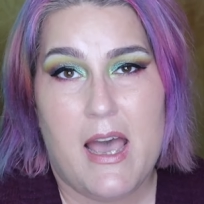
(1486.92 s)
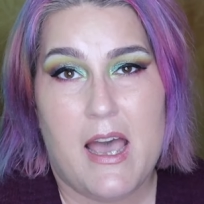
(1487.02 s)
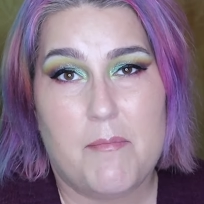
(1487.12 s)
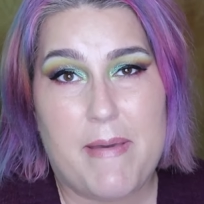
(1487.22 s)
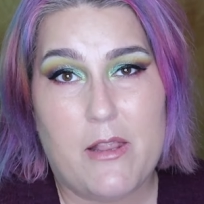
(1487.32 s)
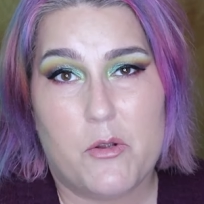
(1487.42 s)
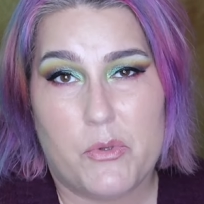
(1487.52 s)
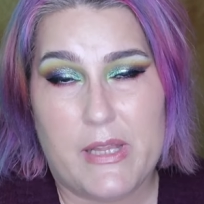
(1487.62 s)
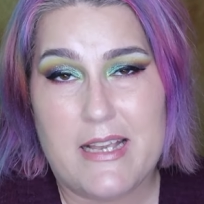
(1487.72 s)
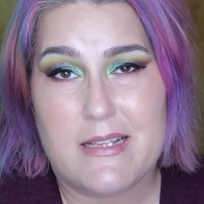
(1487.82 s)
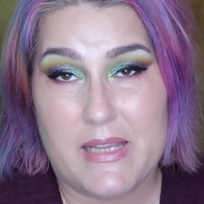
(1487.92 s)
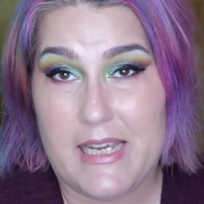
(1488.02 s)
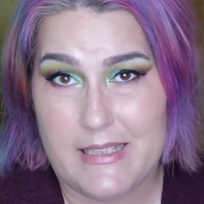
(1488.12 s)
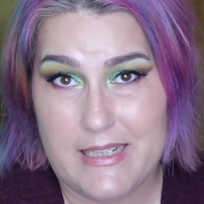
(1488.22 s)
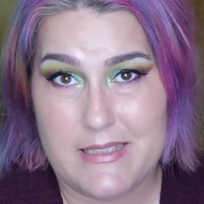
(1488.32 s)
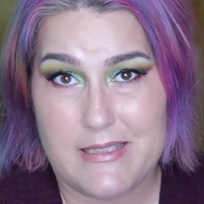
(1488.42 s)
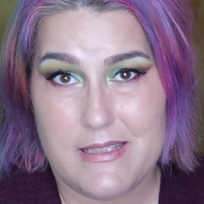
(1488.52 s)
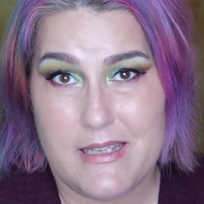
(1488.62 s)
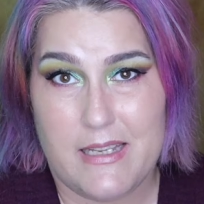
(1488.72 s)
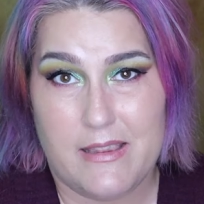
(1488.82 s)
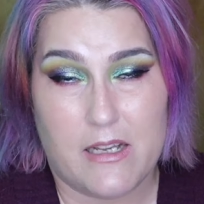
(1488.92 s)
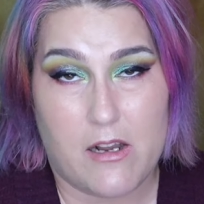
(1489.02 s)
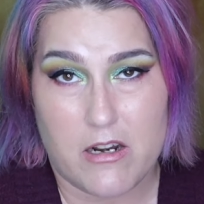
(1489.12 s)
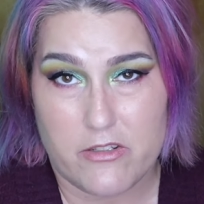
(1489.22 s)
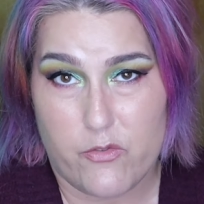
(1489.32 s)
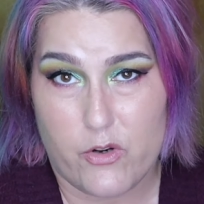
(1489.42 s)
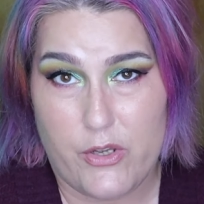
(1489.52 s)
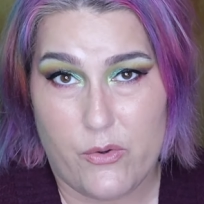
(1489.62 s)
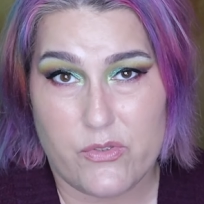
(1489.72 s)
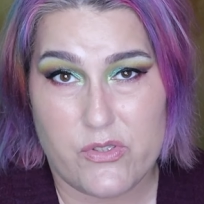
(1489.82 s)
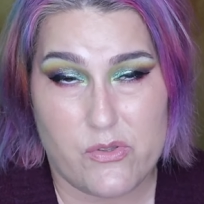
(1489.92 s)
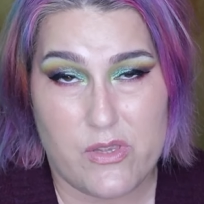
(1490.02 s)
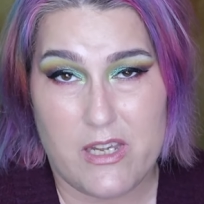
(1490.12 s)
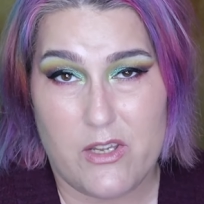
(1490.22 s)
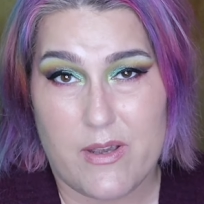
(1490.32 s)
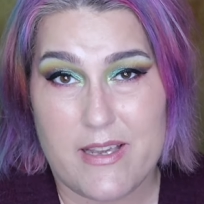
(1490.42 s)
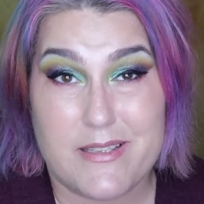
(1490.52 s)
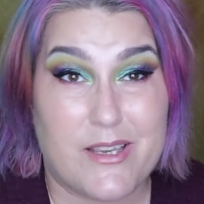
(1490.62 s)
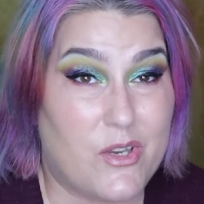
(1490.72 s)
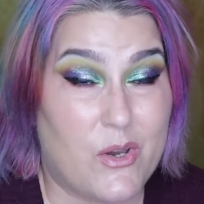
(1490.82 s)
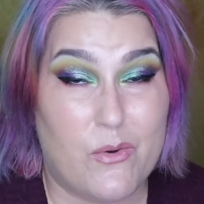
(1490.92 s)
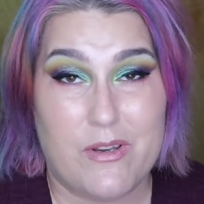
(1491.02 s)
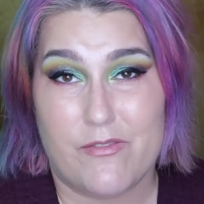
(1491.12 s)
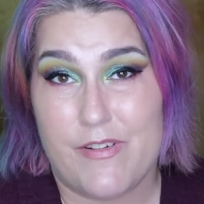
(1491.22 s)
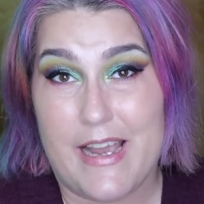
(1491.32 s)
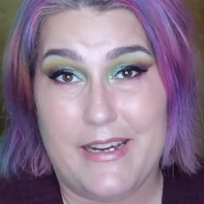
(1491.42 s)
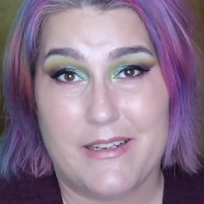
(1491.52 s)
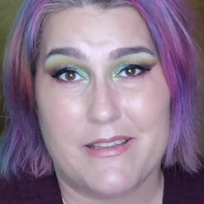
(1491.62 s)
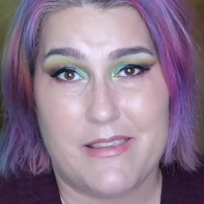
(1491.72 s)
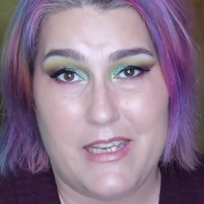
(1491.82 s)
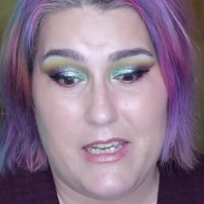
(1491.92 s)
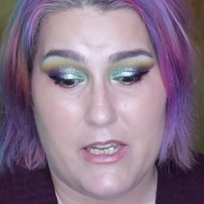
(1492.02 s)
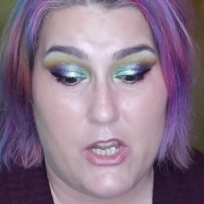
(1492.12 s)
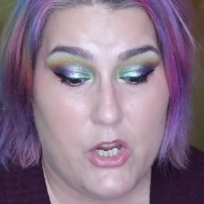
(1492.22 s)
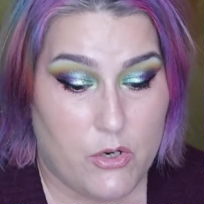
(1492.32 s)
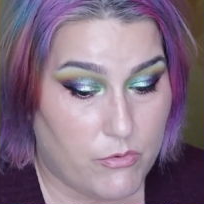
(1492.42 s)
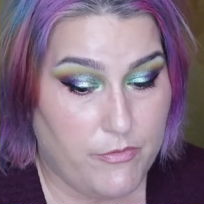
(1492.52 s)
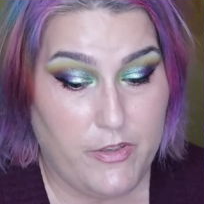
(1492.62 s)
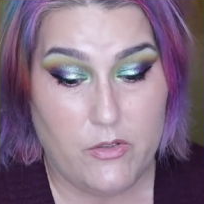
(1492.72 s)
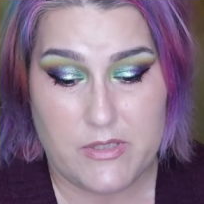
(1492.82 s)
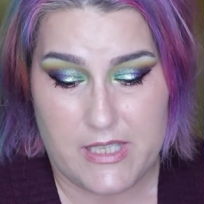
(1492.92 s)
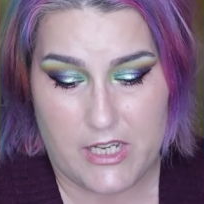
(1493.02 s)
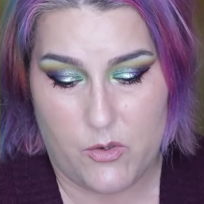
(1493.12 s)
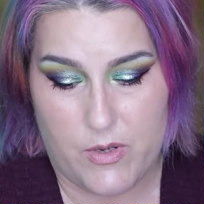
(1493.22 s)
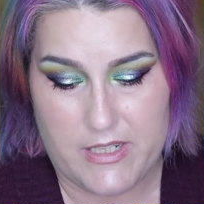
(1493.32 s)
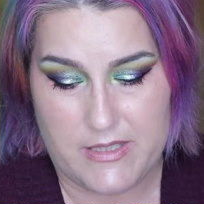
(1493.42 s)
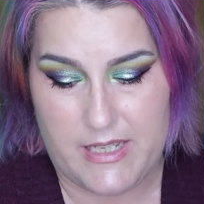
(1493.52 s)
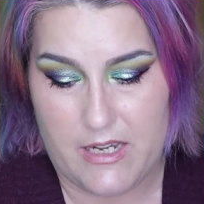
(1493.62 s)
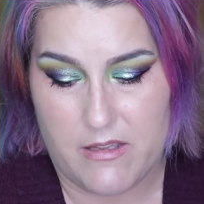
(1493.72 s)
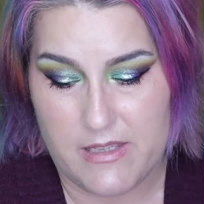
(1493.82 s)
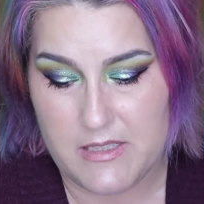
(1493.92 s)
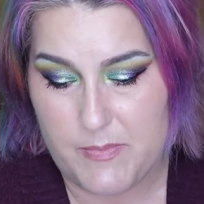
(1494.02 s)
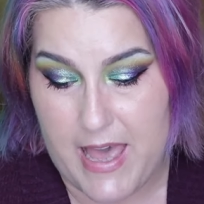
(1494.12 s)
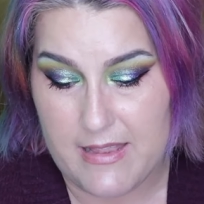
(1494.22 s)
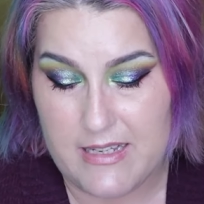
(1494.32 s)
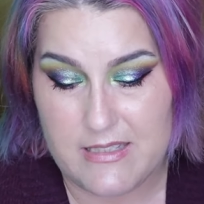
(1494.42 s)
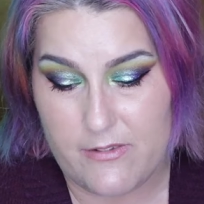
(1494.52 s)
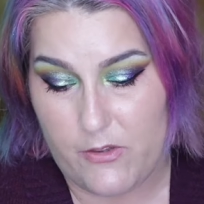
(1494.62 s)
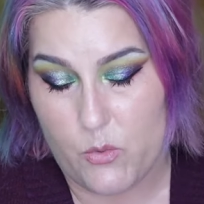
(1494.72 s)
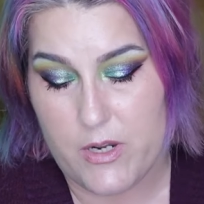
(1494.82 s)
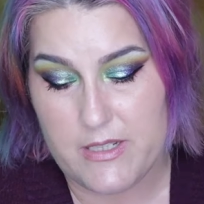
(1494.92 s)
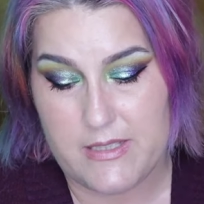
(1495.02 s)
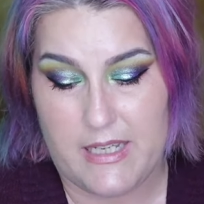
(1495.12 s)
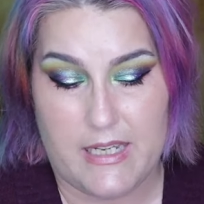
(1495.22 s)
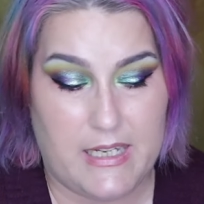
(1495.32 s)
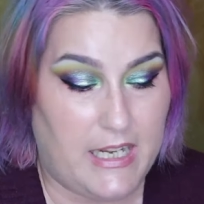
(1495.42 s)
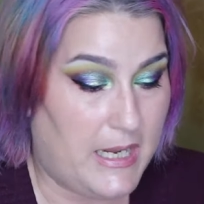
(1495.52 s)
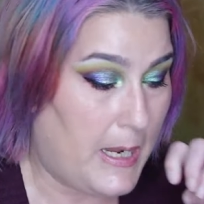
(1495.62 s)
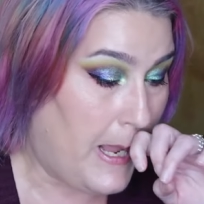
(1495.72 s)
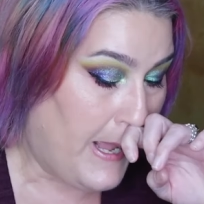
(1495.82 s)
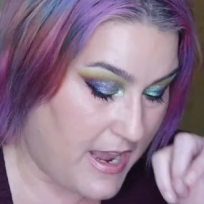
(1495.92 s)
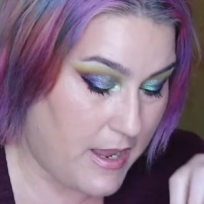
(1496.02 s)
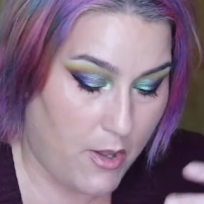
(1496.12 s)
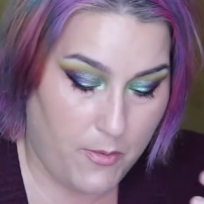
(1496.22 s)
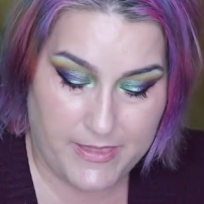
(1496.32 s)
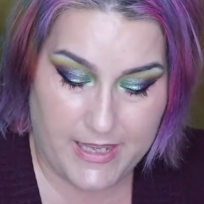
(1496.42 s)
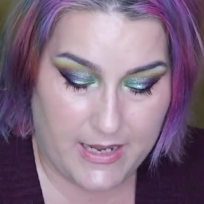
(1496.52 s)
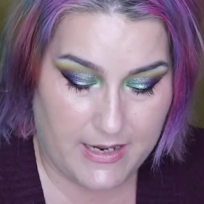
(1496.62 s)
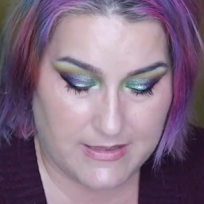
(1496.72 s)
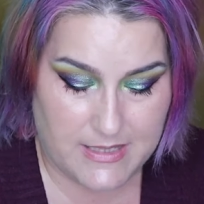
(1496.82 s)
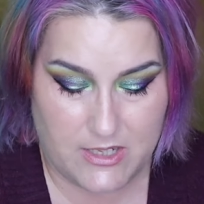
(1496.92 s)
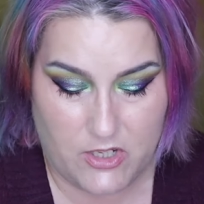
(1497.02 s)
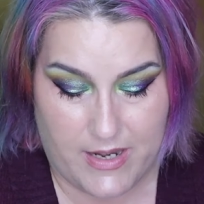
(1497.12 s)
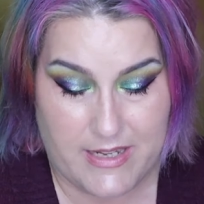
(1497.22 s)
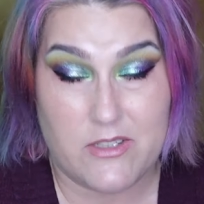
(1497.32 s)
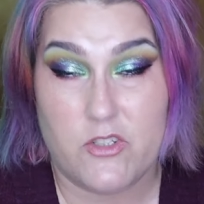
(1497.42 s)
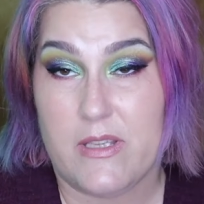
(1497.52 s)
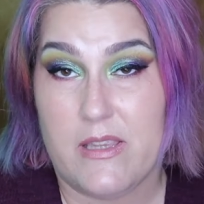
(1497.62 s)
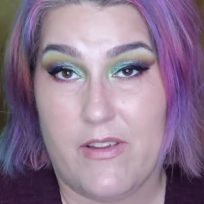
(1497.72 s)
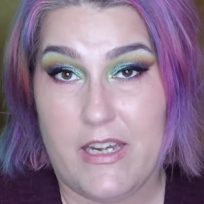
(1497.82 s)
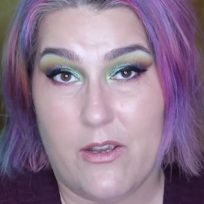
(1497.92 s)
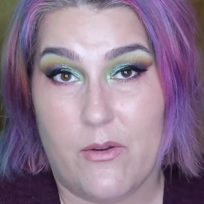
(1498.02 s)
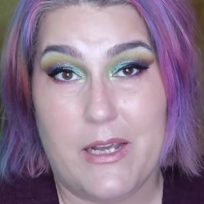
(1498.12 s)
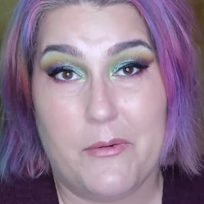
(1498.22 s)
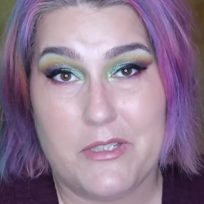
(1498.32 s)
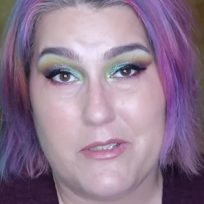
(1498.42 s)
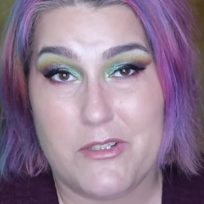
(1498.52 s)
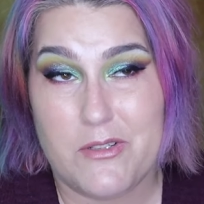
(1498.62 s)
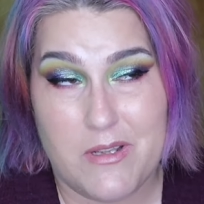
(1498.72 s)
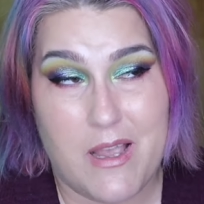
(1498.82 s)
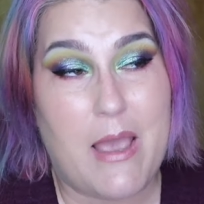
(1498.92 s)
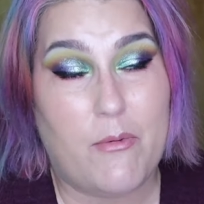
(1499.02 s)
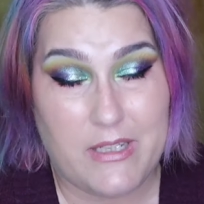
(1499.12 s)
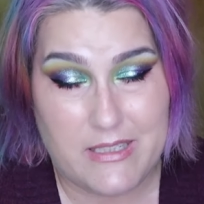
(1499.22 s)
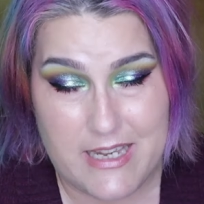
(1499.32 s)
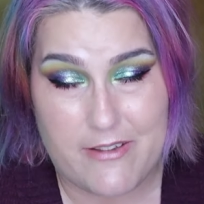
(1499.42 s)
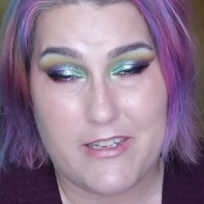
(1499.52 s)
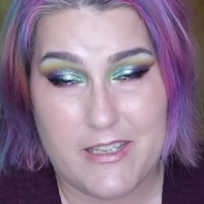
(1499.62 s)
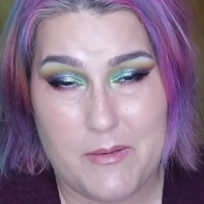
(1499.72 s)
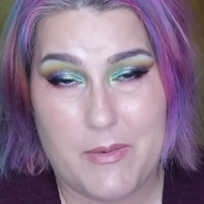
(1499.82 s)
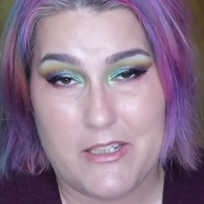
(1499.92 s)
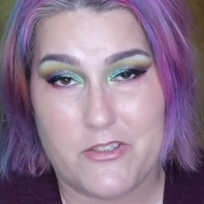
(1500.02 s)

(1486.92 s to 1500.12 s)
um, palette roulette playlist in the cards for you so that you guys can go and find the reviews that you want to see on these palettes if you want to see any. I hope that you guys enjoyed the video and I would I would definitely be